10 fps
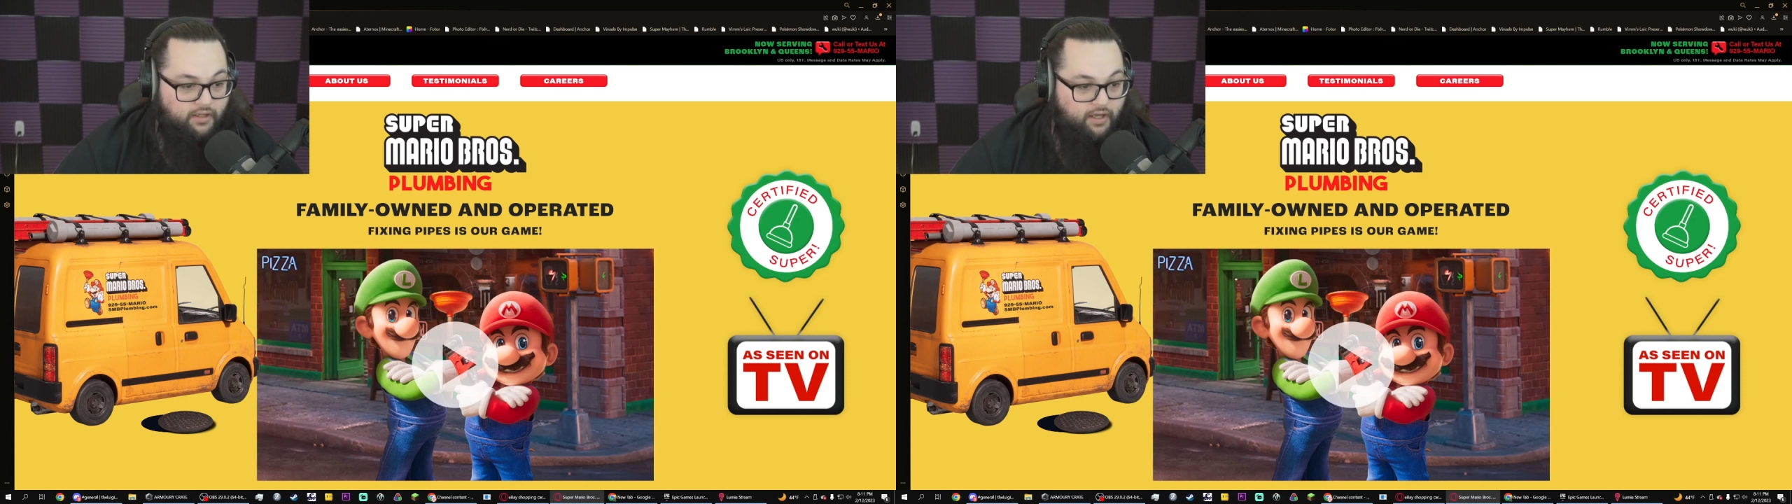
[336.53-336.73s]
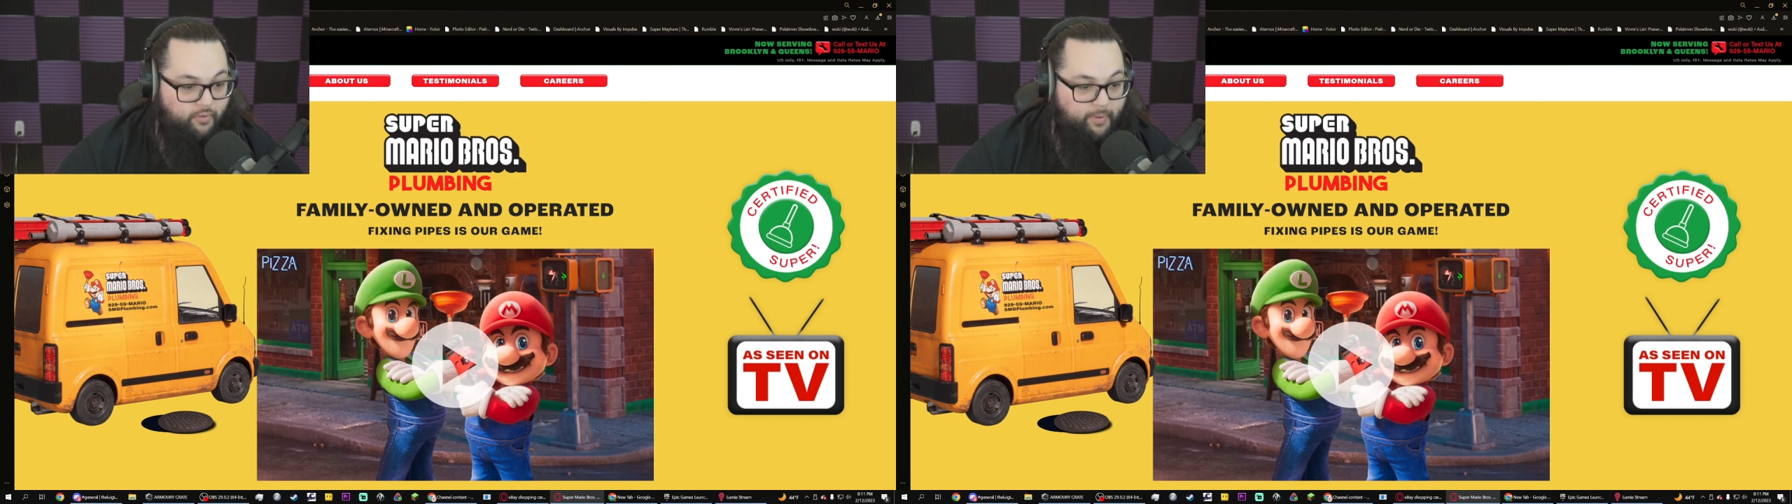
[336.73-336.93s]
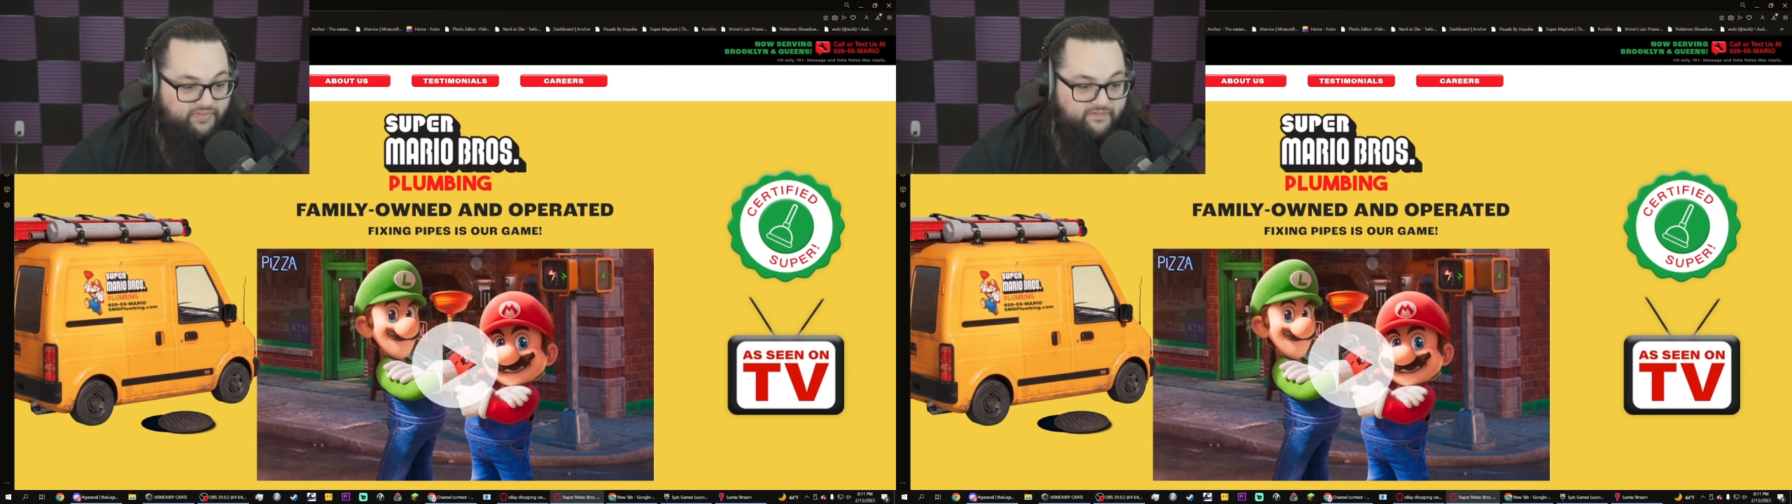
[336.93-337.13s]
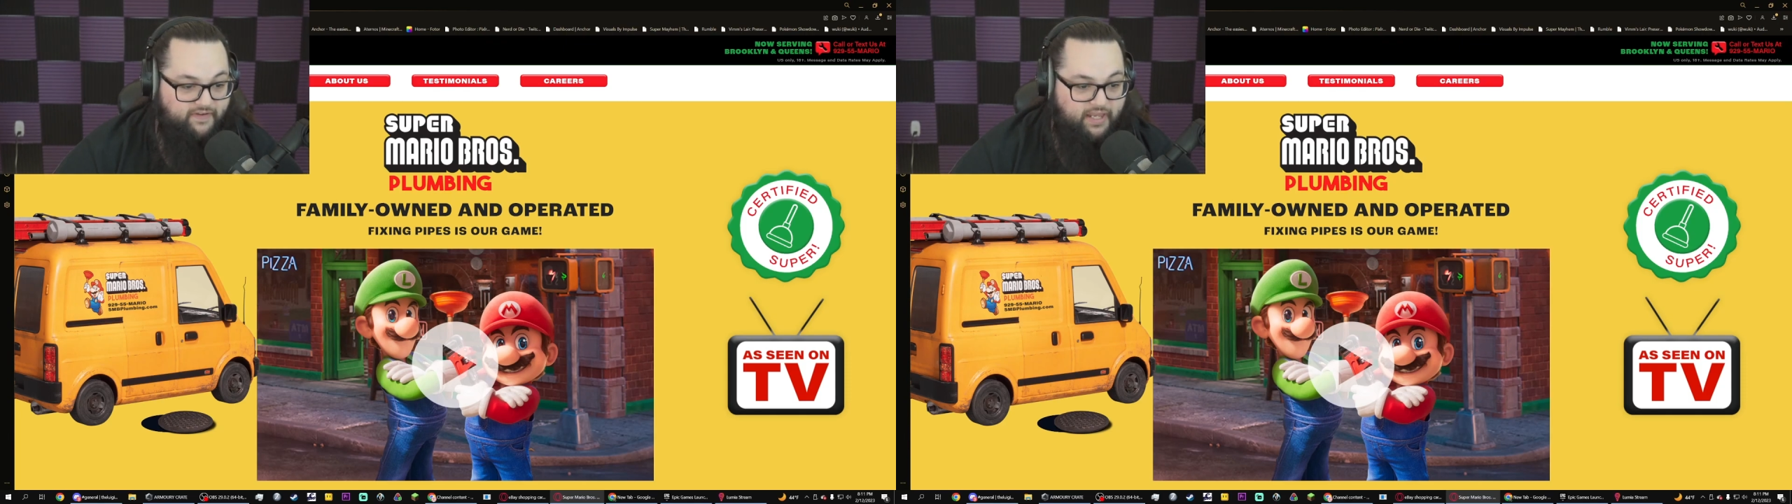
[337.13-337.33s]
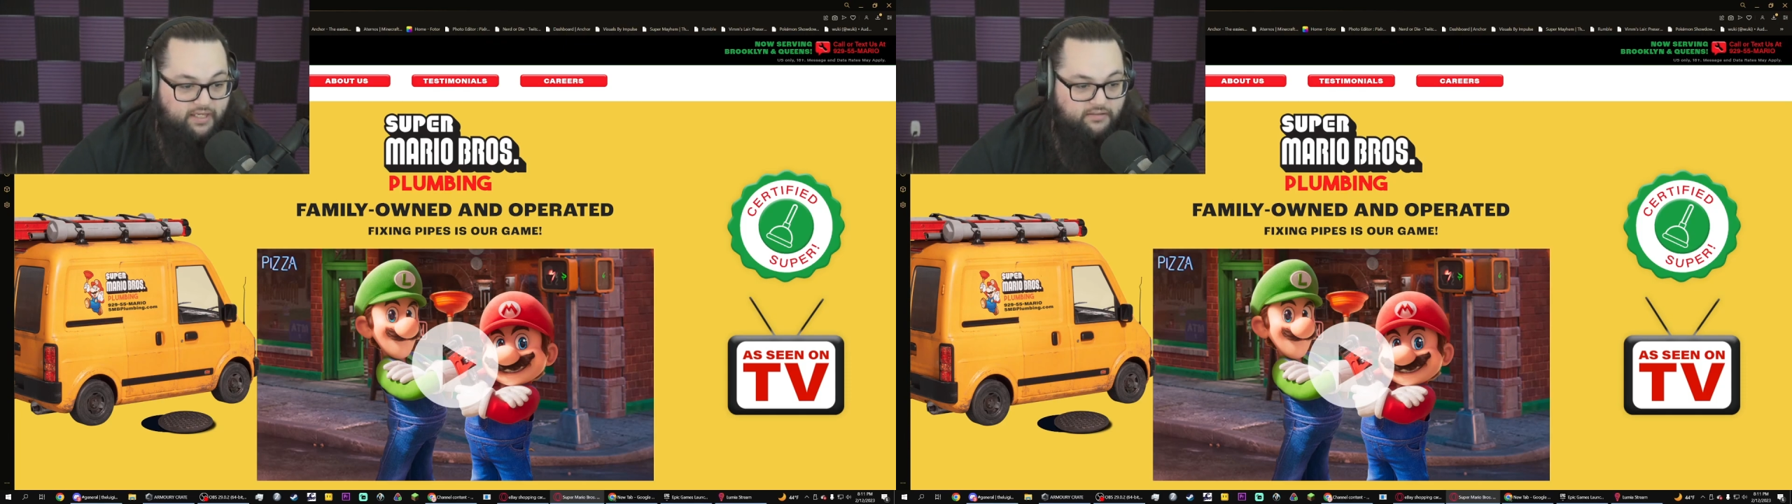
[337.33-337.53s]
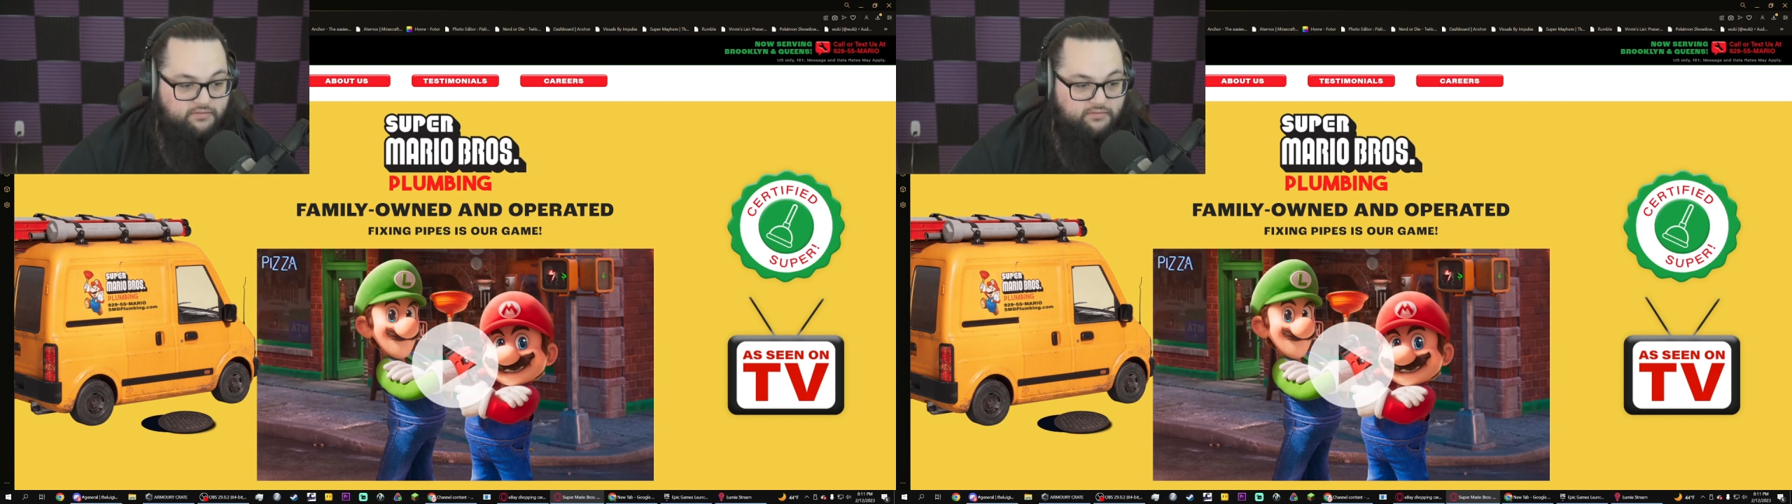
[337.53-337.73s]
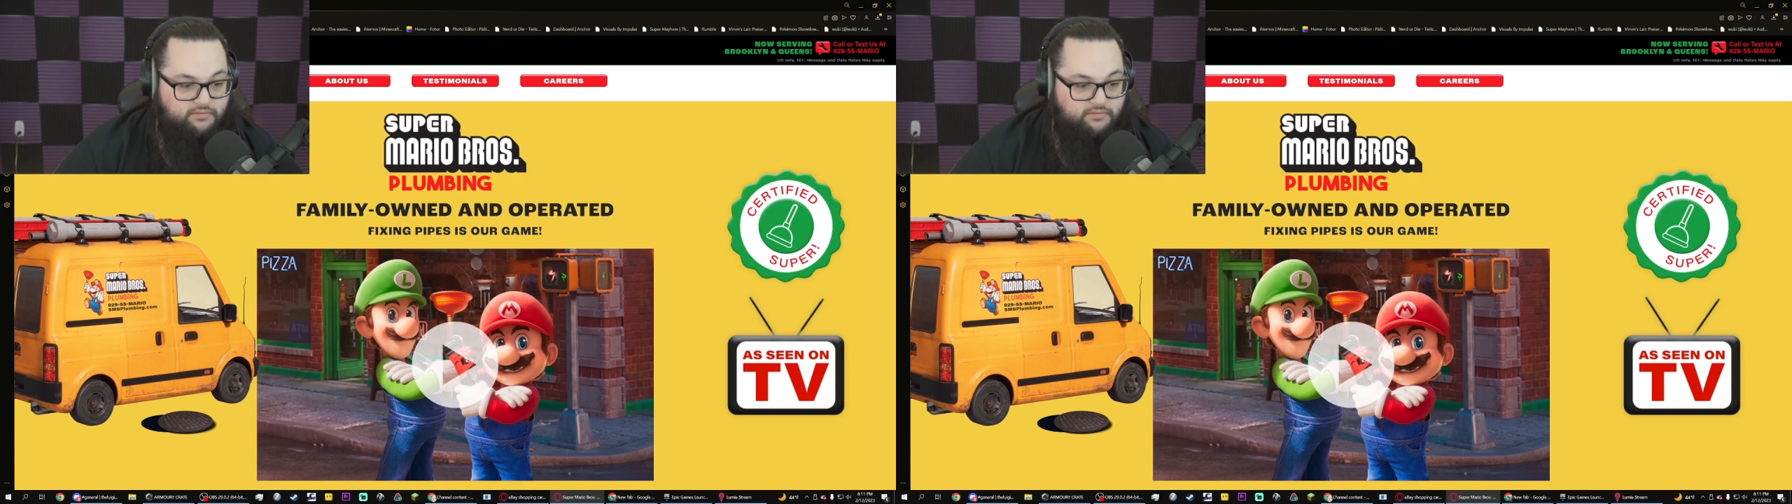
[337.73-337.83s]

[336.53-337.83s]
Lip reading: What about the van?